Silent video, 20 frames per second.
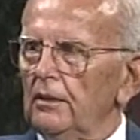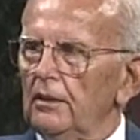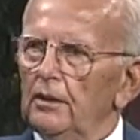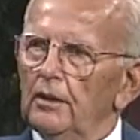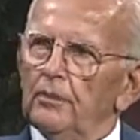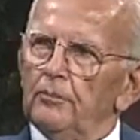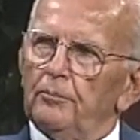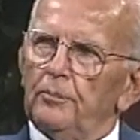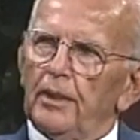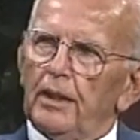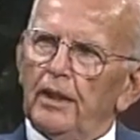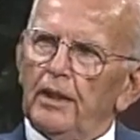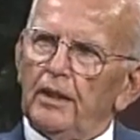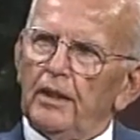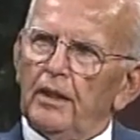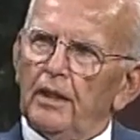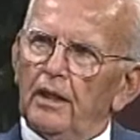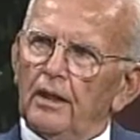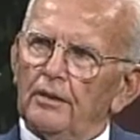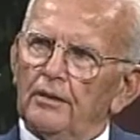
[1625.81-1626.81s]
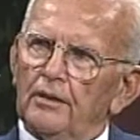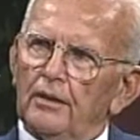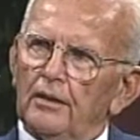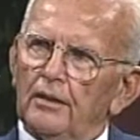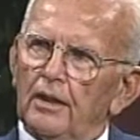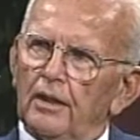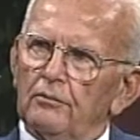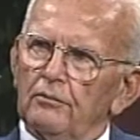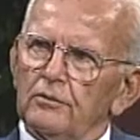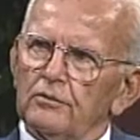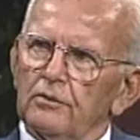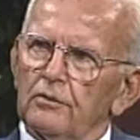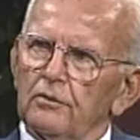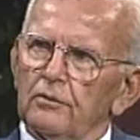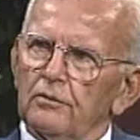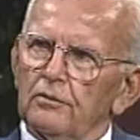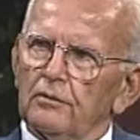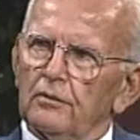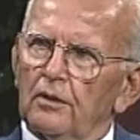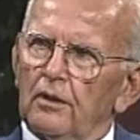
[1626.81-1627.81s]
And Peggy, I think that was
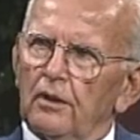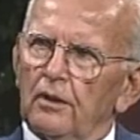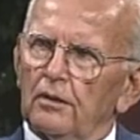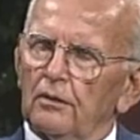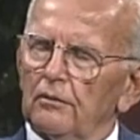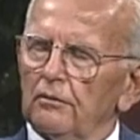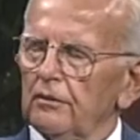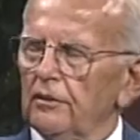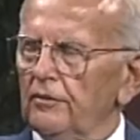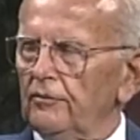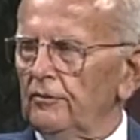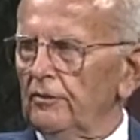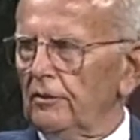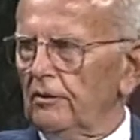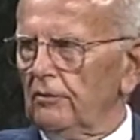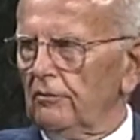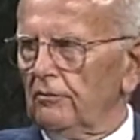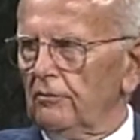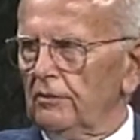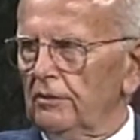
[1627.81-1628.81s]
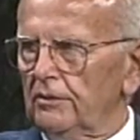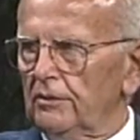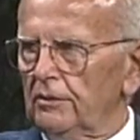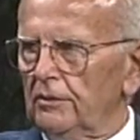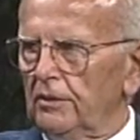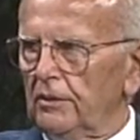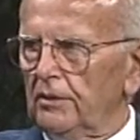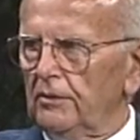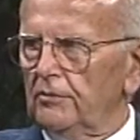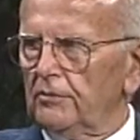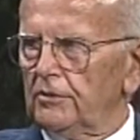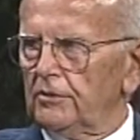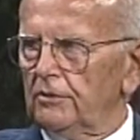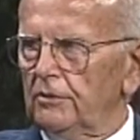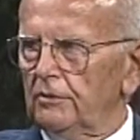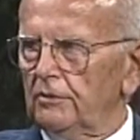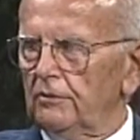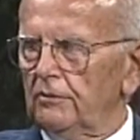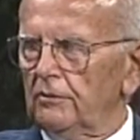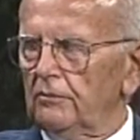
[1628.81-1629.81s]
her daughter, lived there at one time
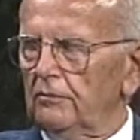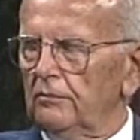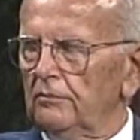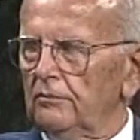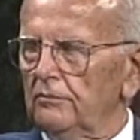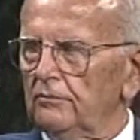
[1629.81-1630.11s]
too.